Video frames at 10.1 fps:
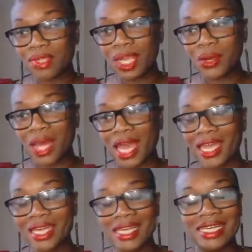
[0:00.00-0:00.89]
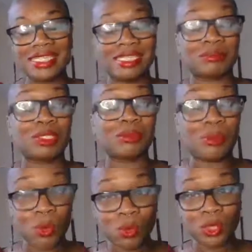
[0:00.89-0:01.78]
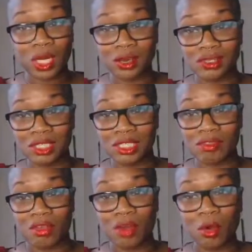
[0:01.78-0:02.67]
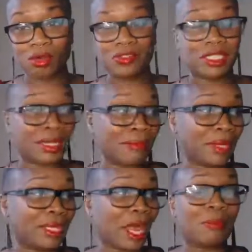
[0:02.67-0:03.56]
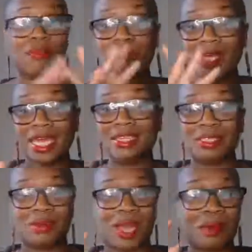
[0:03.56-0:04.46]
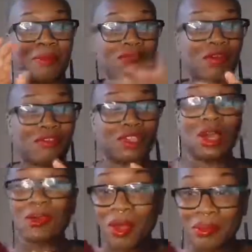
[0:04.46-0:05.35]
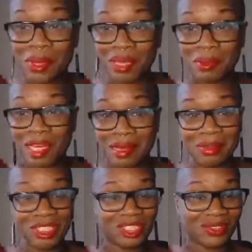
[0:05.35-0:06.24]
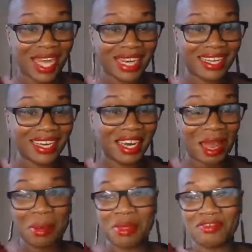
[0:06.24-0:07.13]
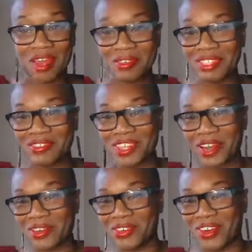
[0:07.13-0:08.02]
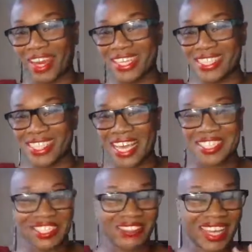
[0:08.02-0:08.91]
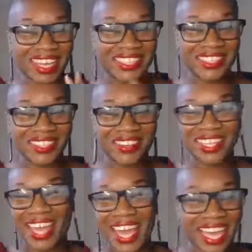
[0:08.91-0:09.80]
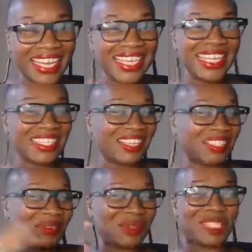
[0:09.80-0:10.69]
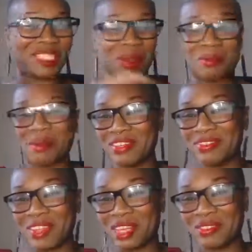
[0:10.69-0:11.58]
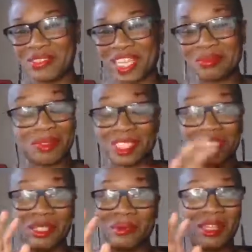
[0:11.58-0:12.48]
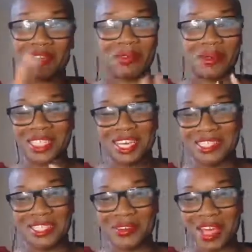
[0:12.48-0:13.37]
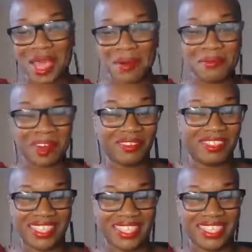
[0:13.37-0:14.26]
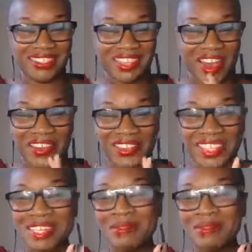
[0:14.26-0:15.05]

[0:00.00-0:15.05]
Okay, some support classes throughout the whole of December. Now, before I get into it, before if you don't know me, my name is June Allen, and I am the founder of the Art of Greatness at juneallen.net. So I just wanted to jump in for those of you that I'm just assuming that everybody knows who I am, but obviously you don't.